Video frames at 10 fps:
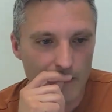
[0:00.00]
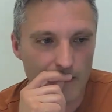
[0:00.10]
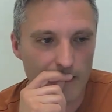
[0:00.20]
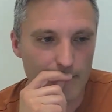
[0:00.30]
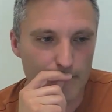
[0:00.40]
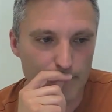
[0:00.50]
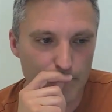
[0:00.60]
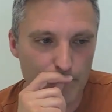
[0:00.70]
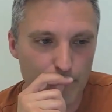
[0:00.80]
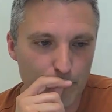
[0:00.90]

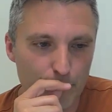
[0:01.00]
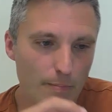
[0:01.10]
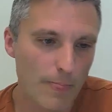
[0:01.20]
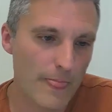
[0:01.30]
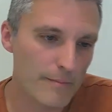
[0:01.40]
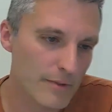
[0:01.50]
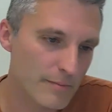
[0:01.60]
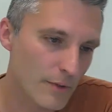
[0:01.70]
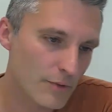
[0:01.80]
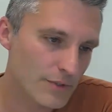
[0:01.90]
But
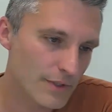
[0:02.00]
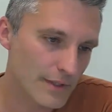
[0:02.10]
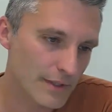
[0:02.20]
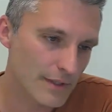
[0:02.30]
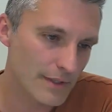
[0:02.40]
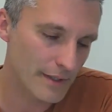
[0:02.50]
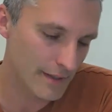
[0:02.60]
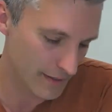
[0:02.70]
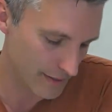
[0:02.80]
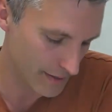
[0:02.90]
mostly
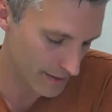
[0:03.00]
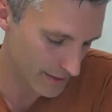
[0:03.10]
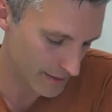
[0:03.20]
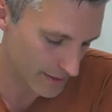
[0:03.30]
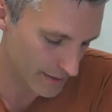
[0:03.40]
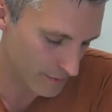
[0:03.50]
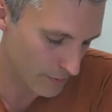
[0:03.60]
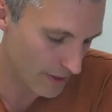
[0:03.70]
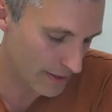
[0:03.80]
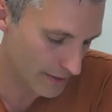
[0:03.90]

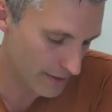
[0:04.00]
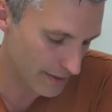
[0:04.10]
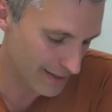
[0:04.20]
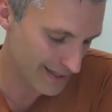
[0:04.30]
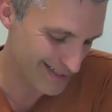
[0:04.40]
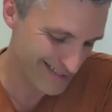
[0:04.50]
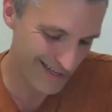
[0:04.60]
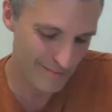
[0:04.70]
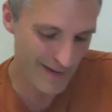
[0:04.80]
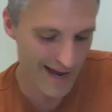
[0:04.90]
and it's
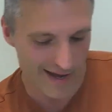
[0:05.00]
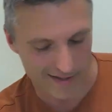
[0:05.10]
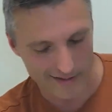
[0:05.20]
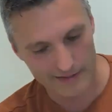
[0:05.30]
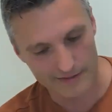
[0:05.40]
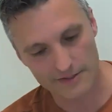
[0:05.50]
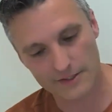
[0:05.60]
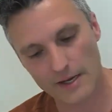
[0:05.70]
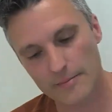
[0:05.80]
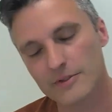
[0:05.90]
not bad on this
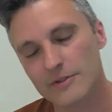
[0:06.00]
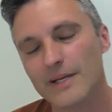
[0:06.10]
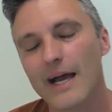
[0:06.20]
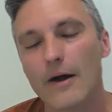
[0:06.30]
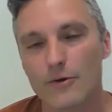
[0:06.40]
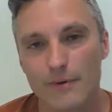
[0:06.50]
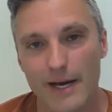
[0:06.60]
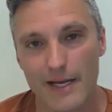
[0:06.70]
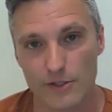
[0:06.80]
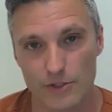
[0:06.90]
topic to be out of
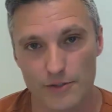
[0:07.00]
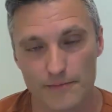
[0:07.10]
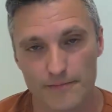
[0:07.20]
range.